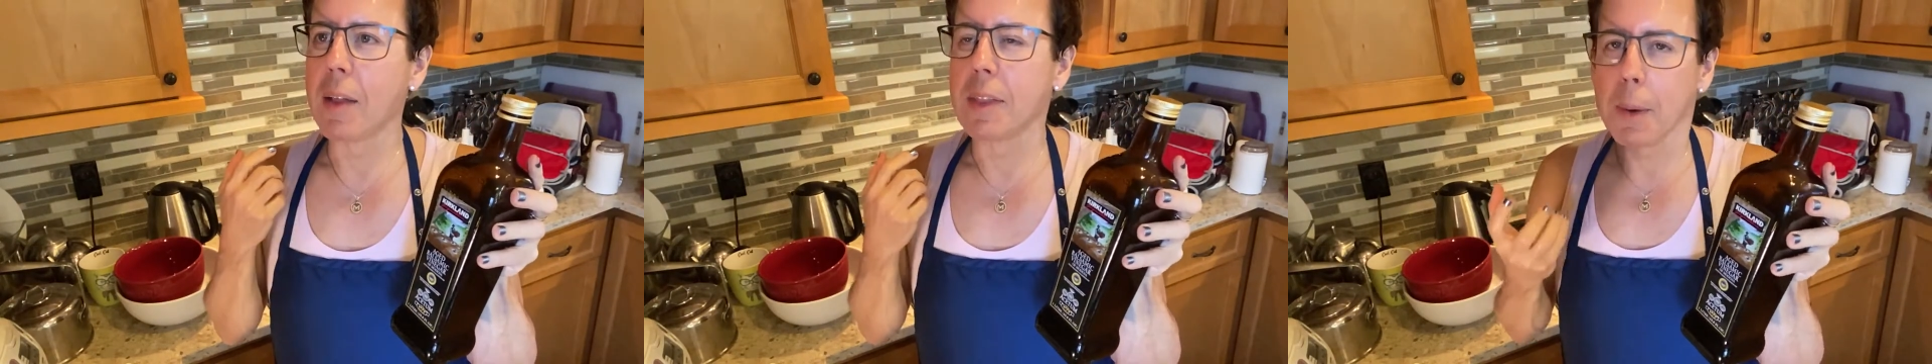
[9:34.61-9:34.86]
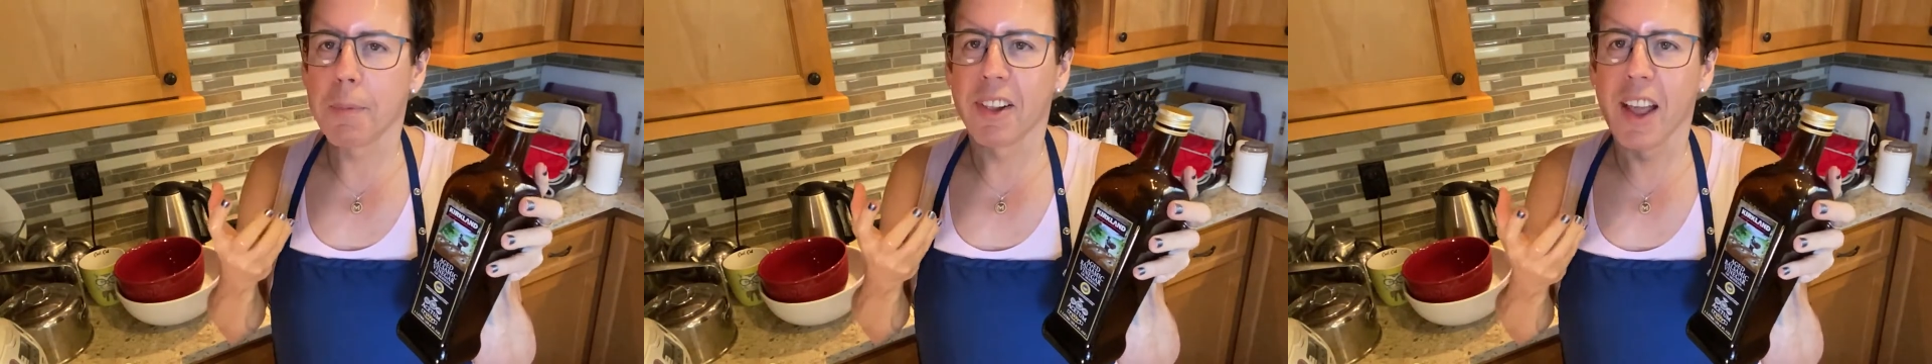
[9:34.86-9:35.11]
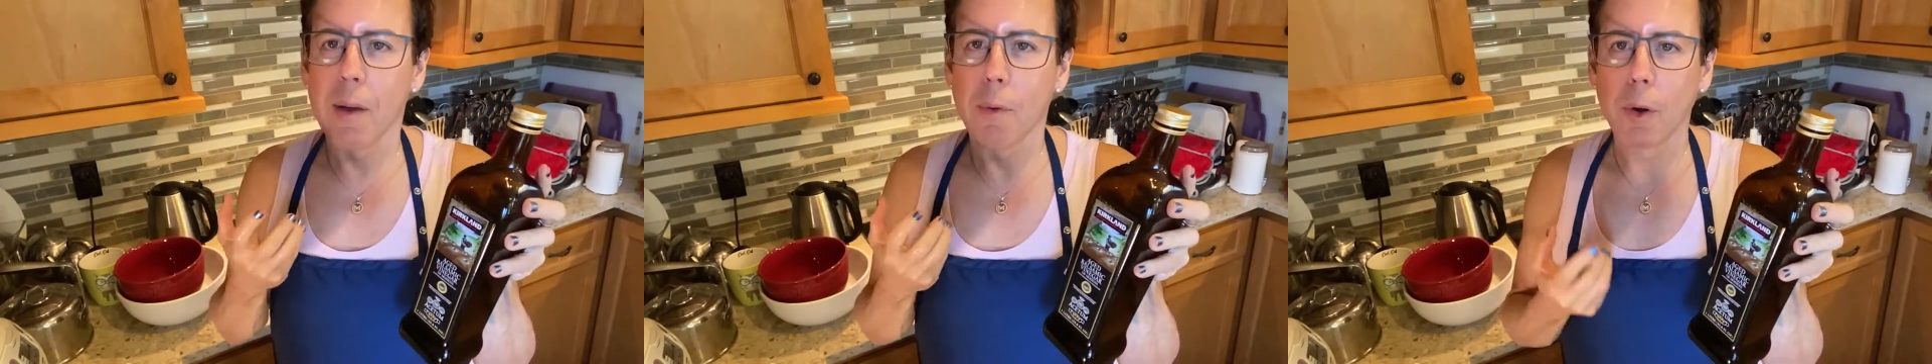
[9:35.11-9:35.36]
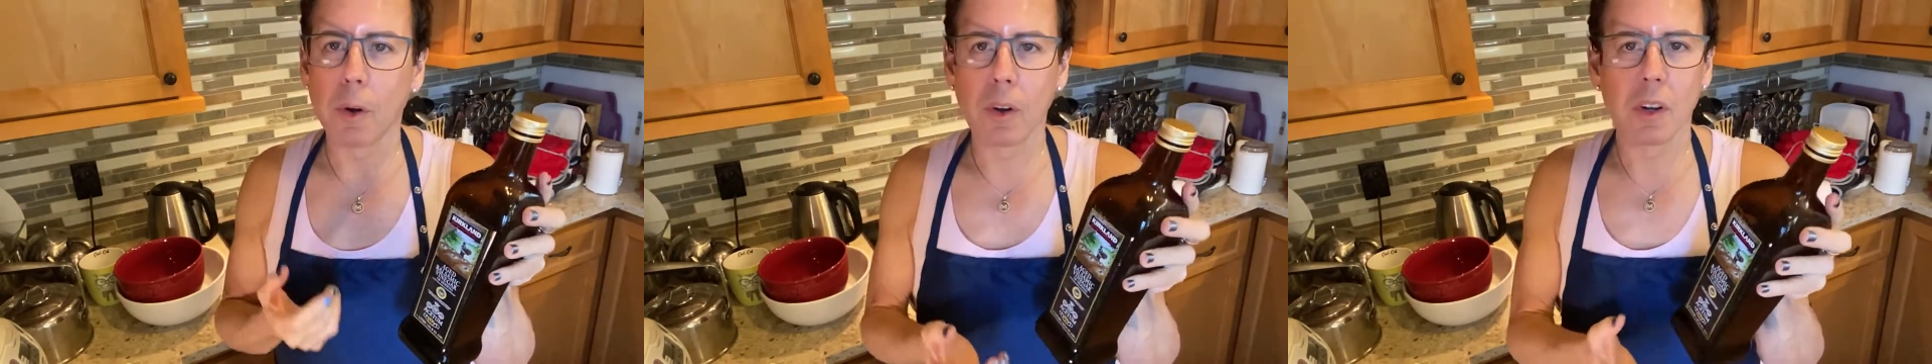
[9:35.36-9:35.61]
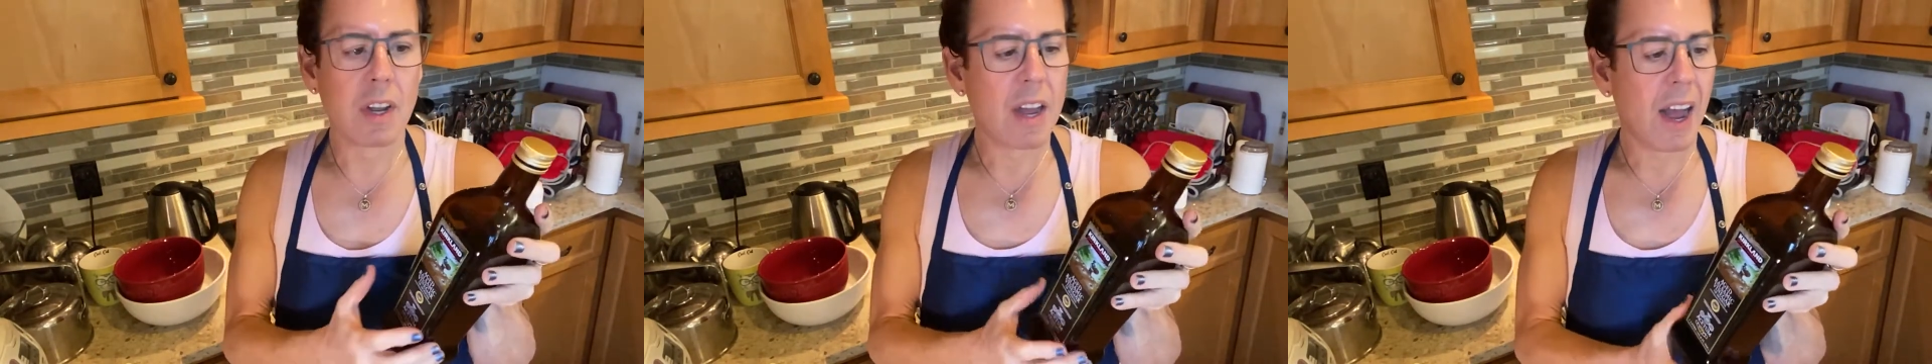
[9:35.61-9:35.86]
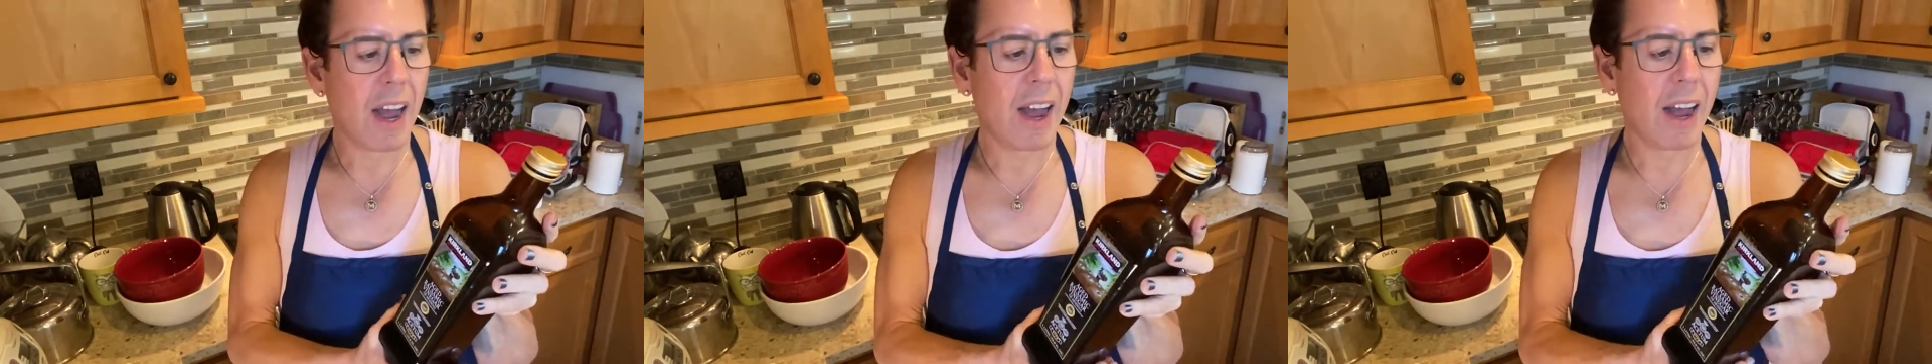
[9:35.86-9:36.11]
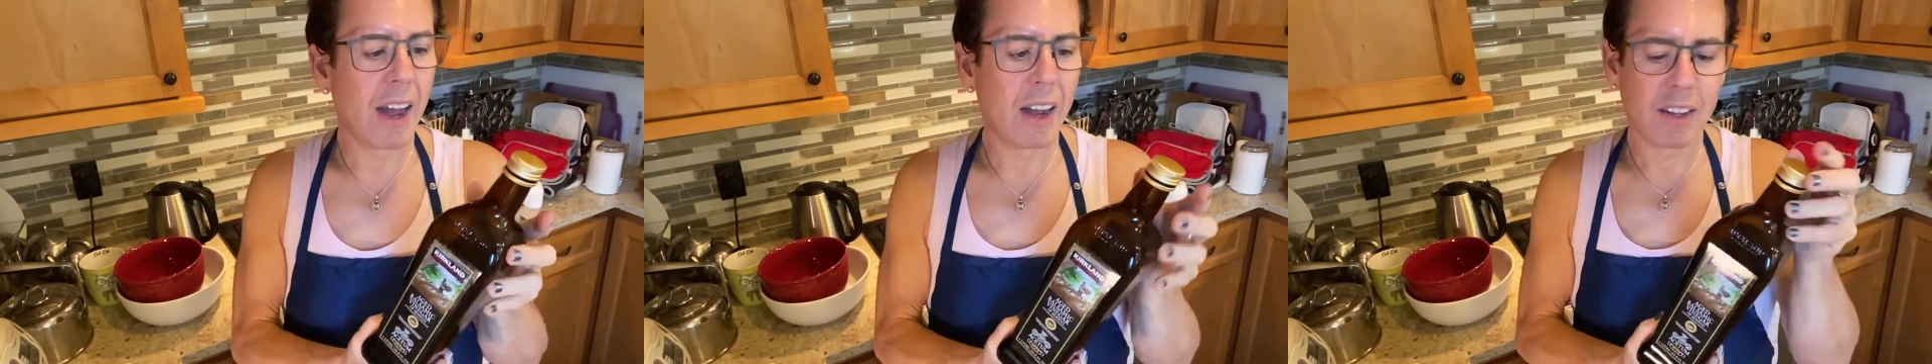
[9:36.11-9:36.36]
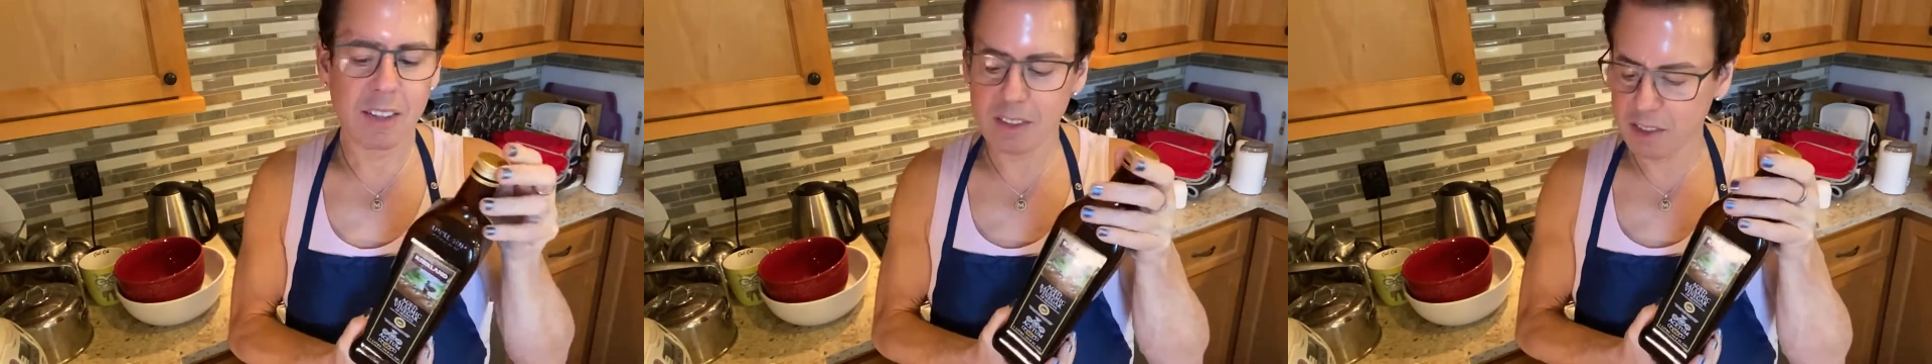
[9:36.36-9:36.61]
deep flavor.
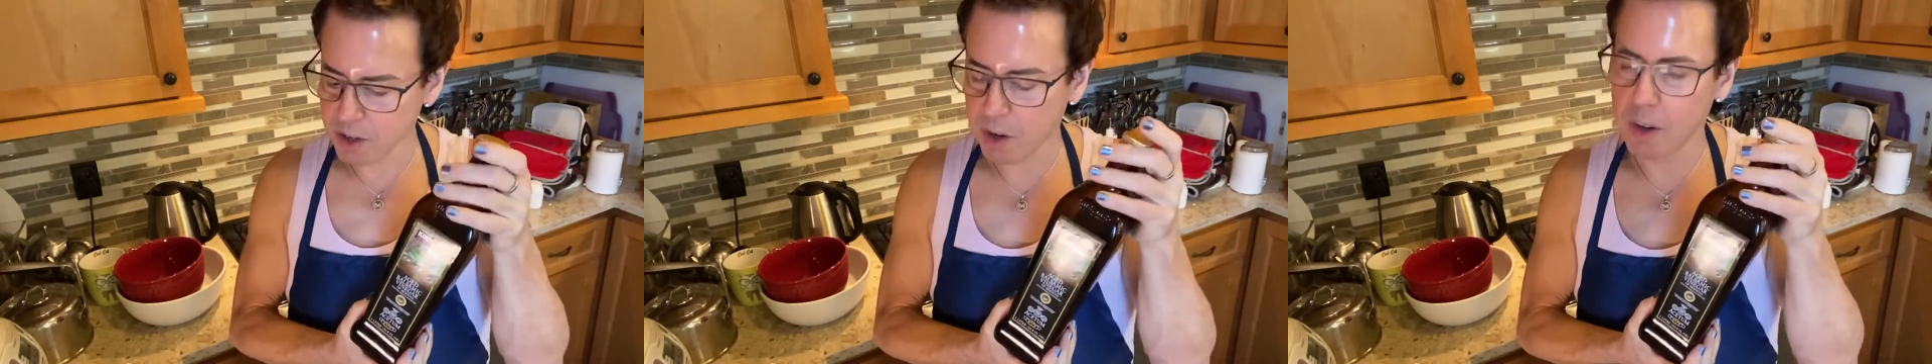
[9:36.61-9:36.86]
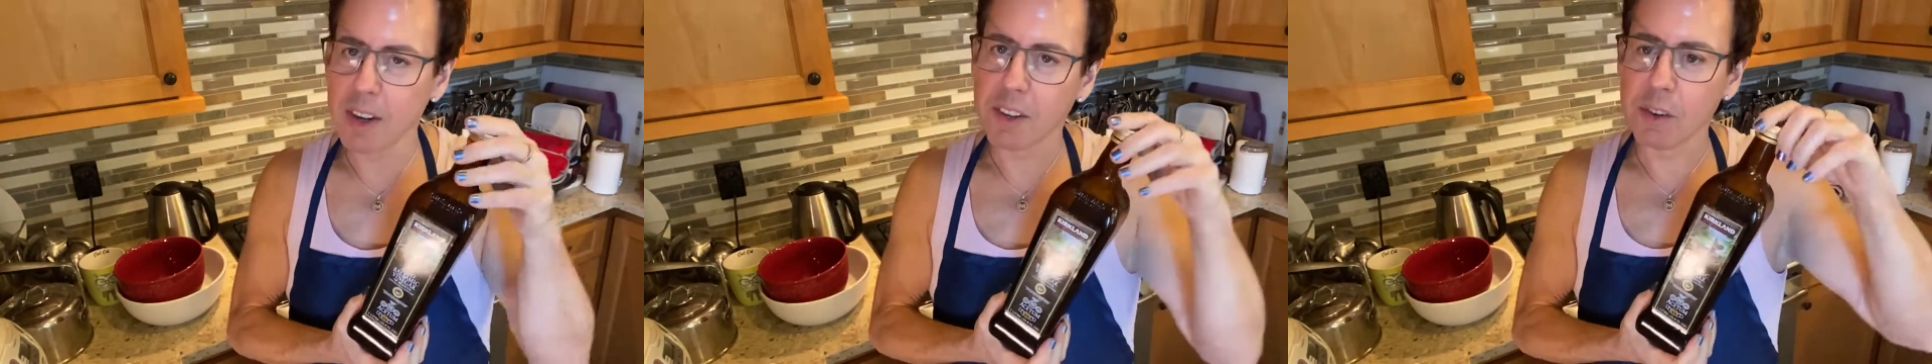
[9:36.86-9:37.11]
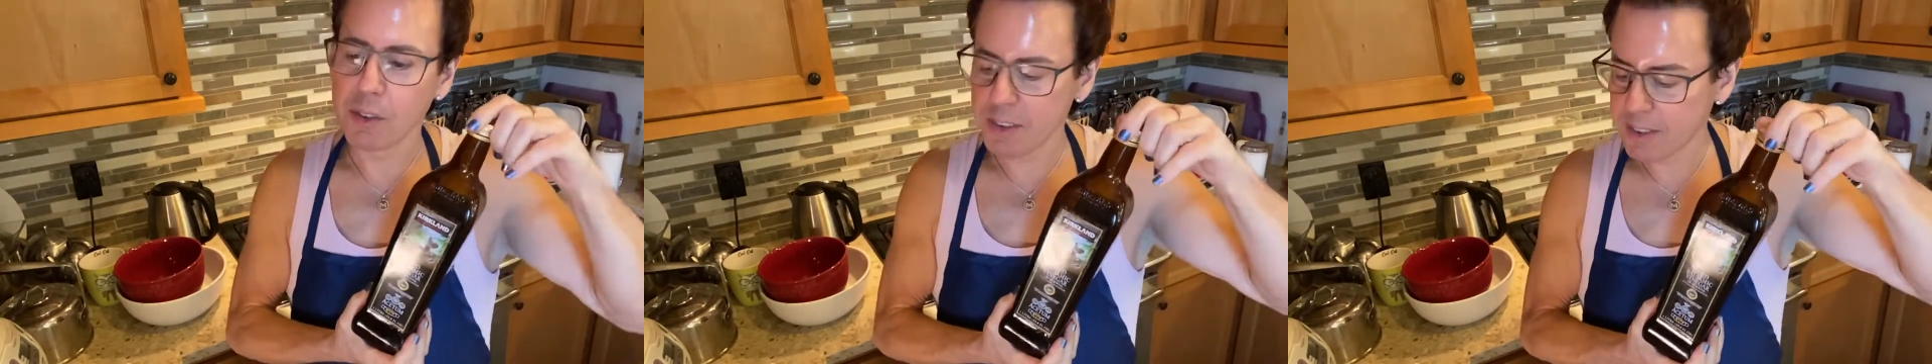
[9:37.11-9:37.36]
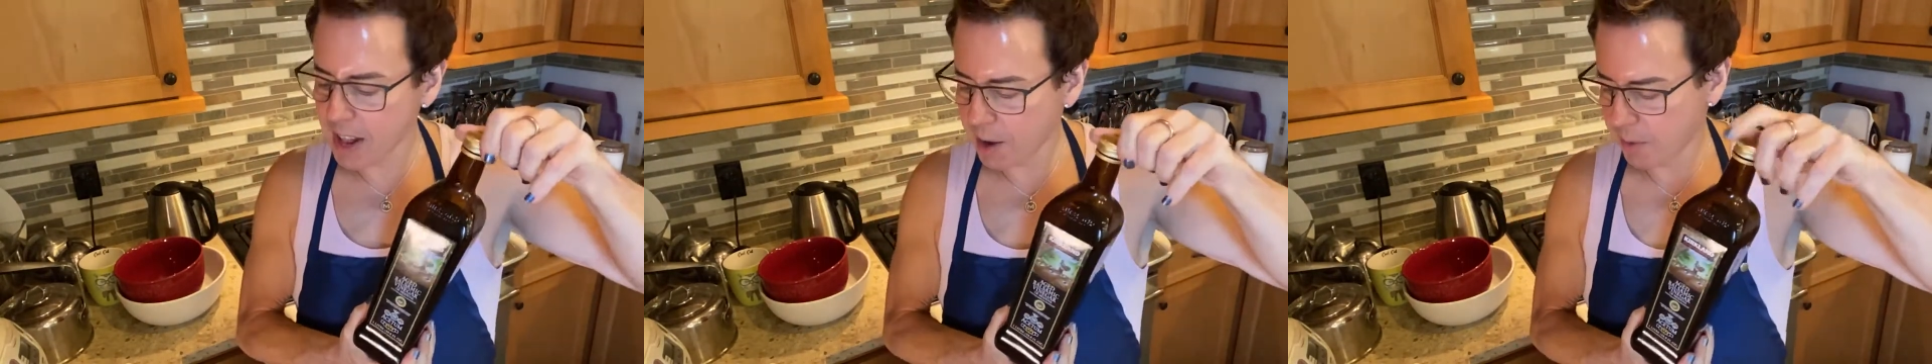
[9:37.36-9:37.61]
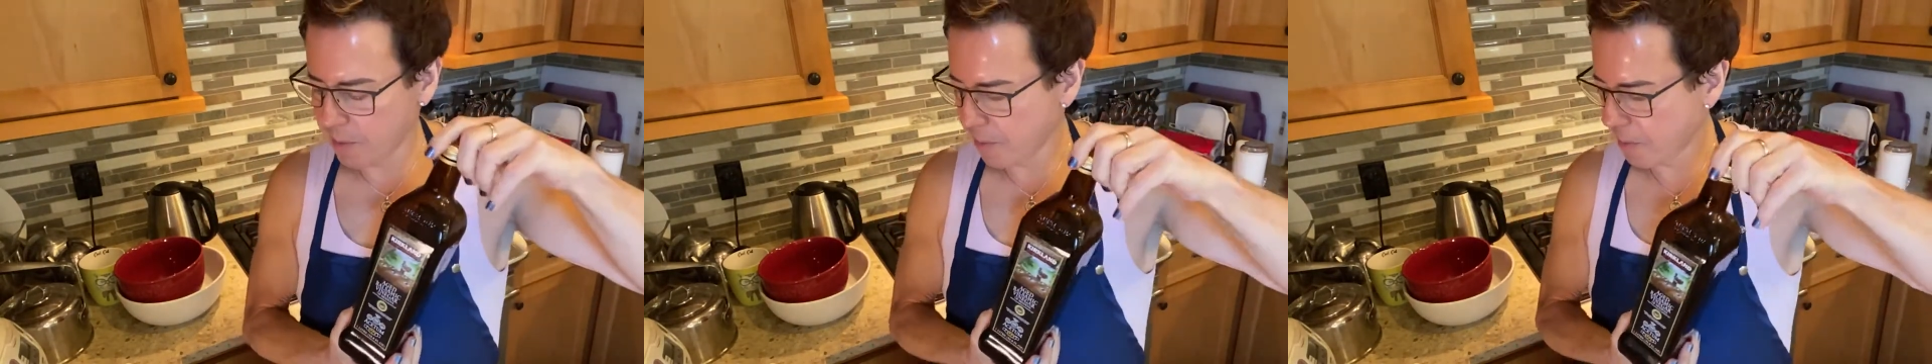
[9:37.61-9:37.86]
so let's give this now.